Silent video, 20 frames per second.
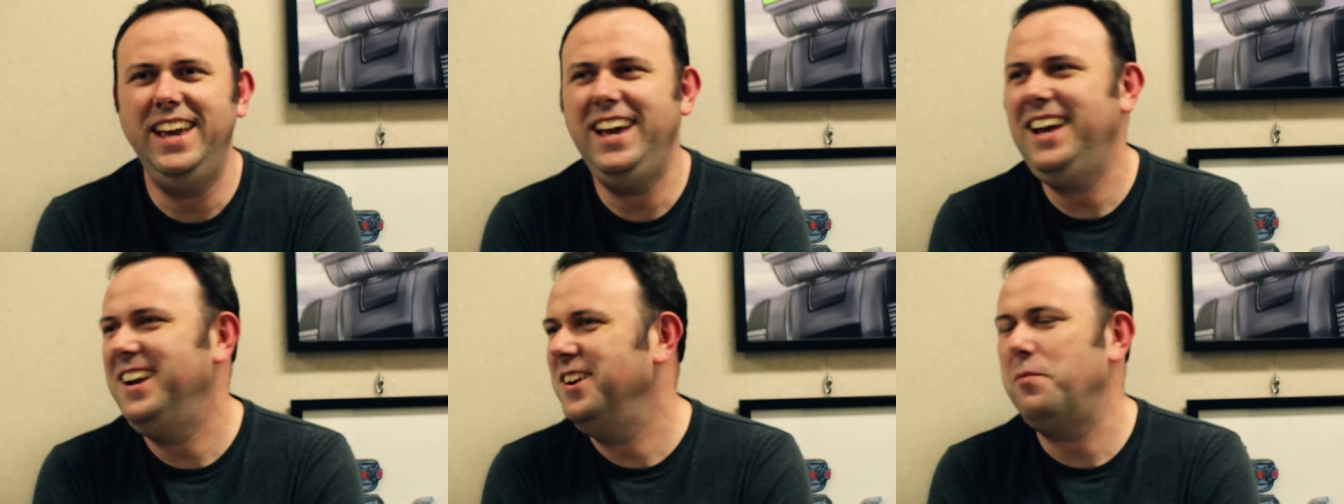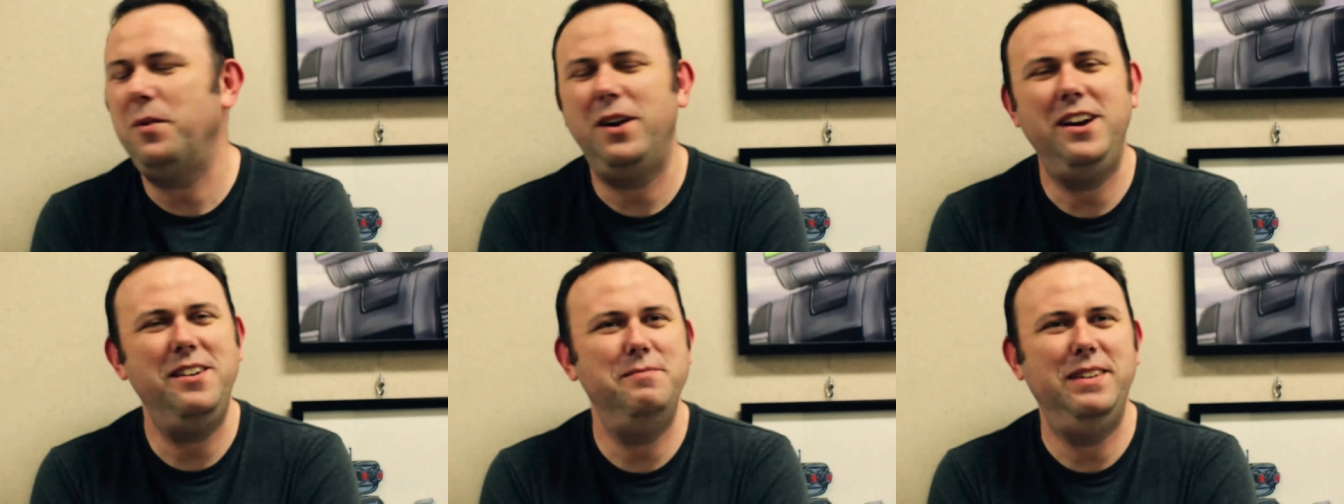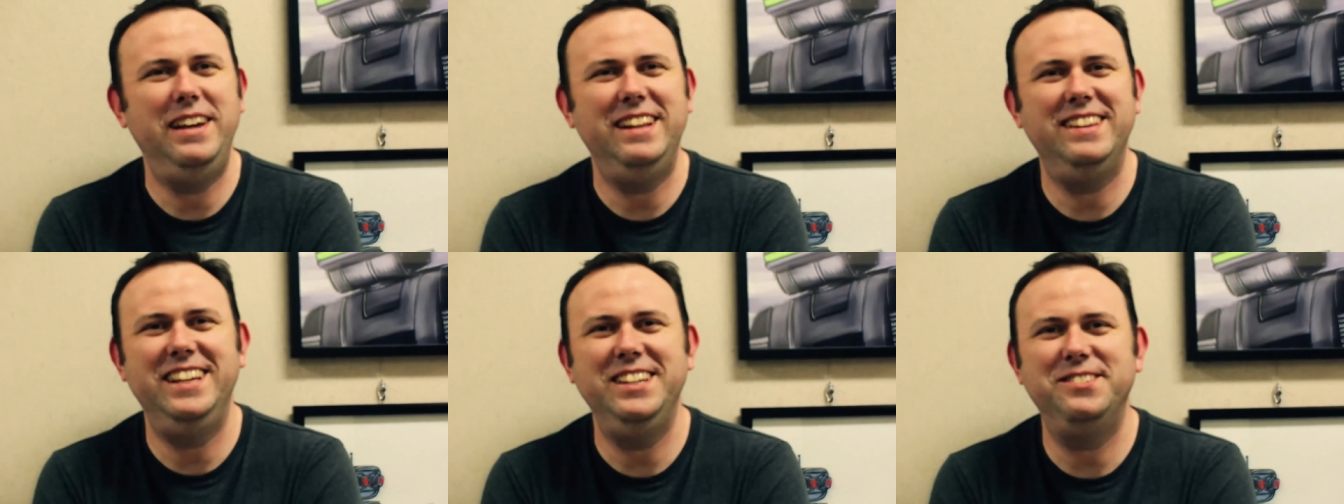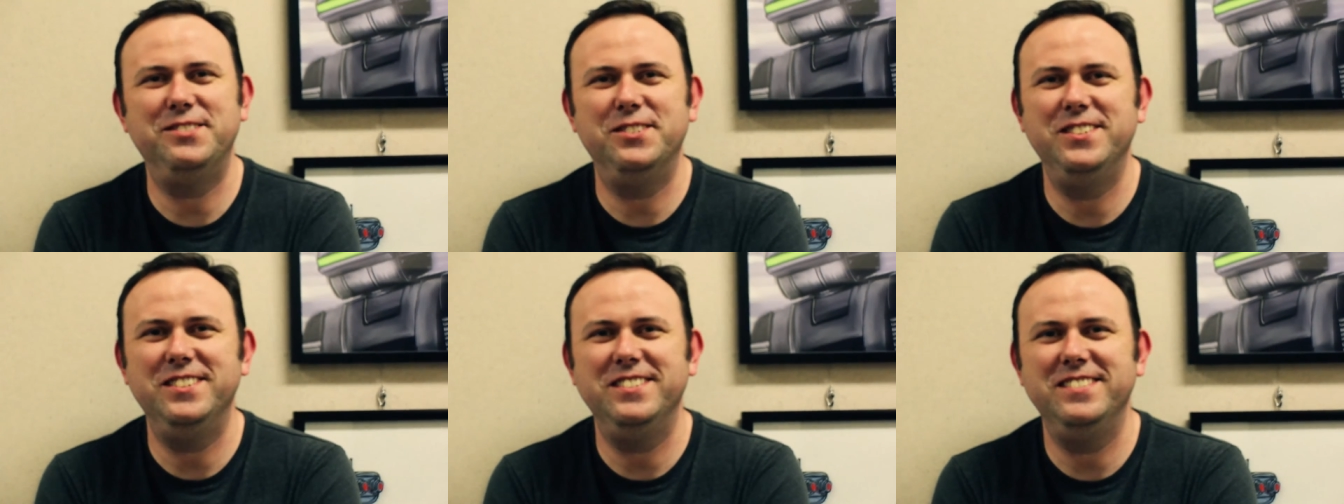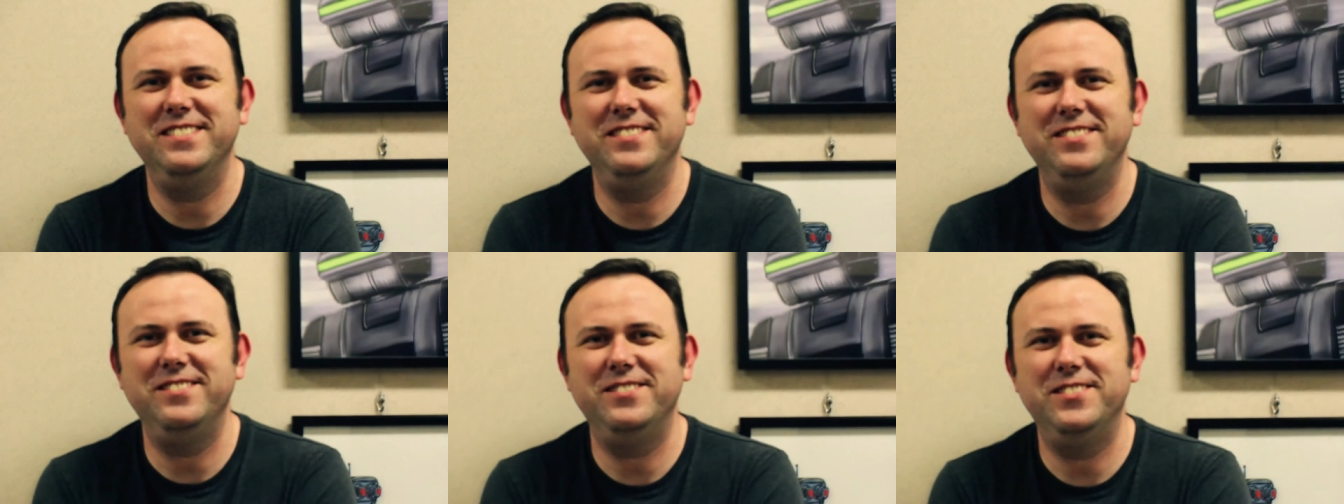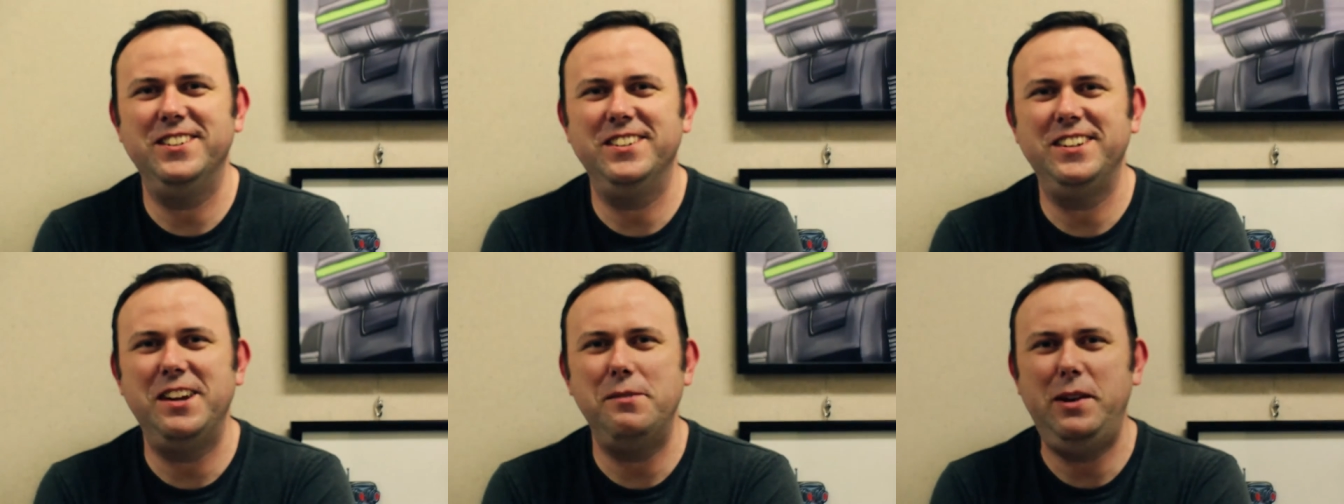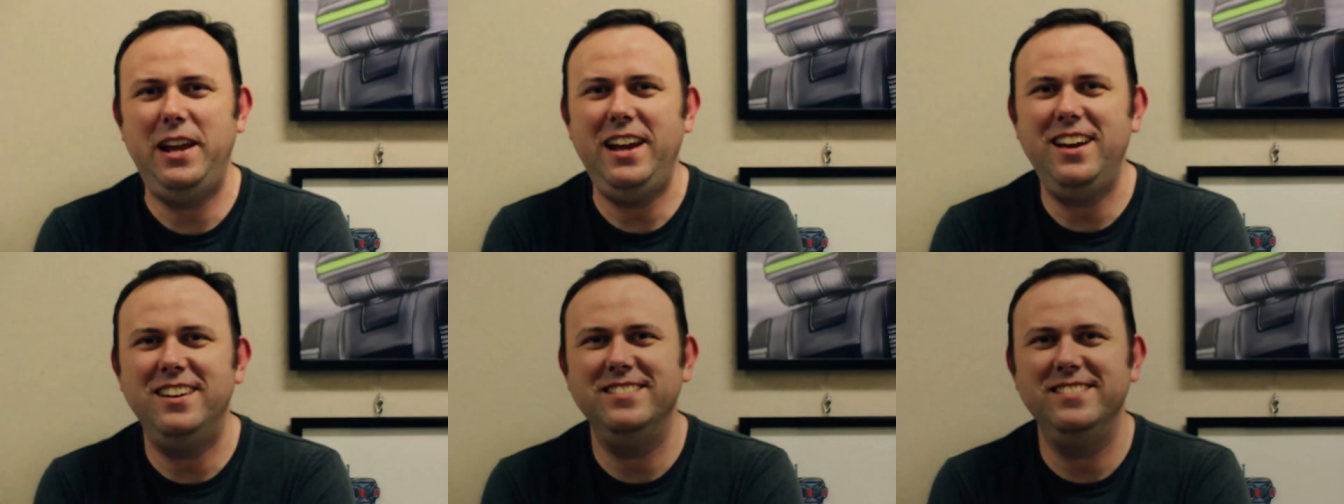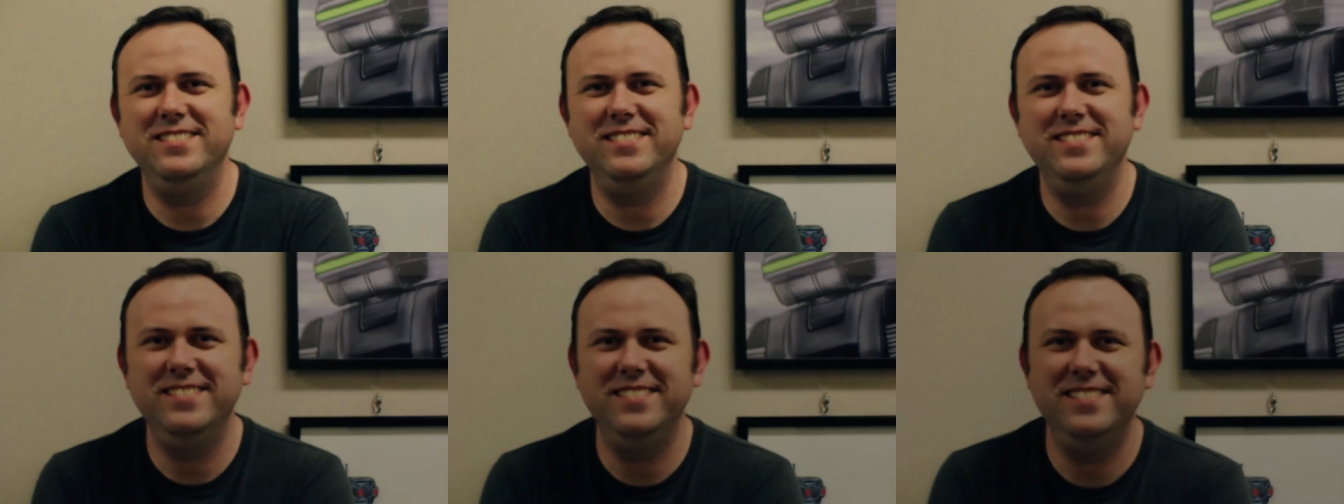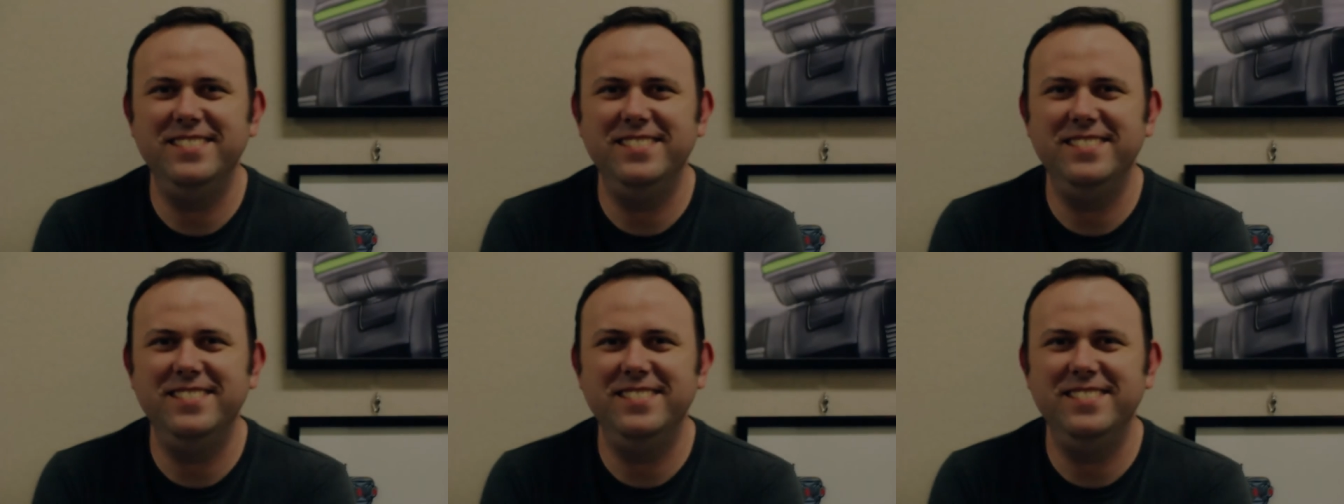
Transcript: Yeah, no problem, man. Thanks for coming out.